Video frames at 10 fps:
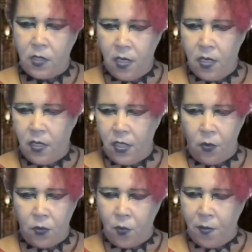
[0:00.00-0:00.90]
the
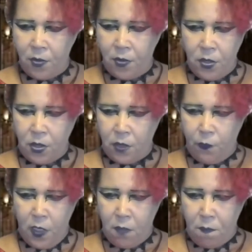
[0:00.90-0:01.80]
old woman who used to
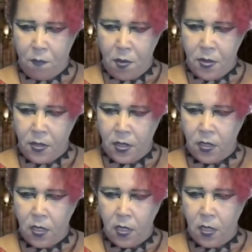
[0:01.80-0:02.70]
feed the birds,
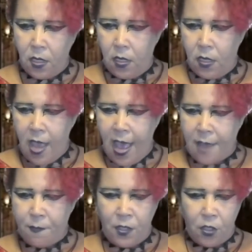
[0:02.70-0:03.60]

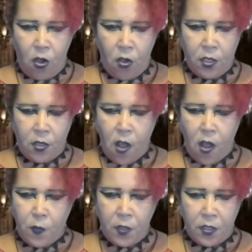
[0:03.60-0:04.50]
had been carted
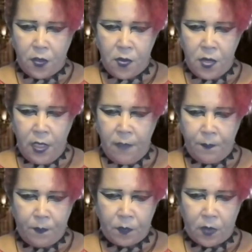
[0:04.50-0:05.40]
off on a gurney
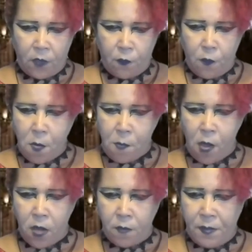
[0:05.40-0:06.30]
from a
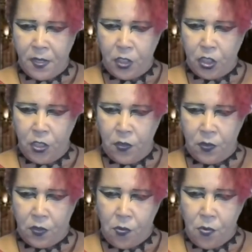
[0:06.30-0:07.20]
park bench near
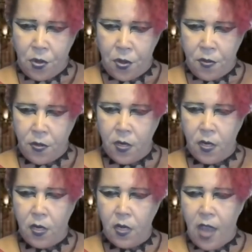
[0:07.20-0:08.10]
the corner.
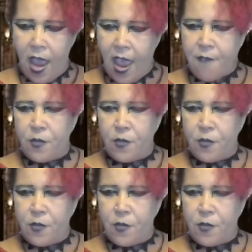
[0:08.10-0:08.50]
Every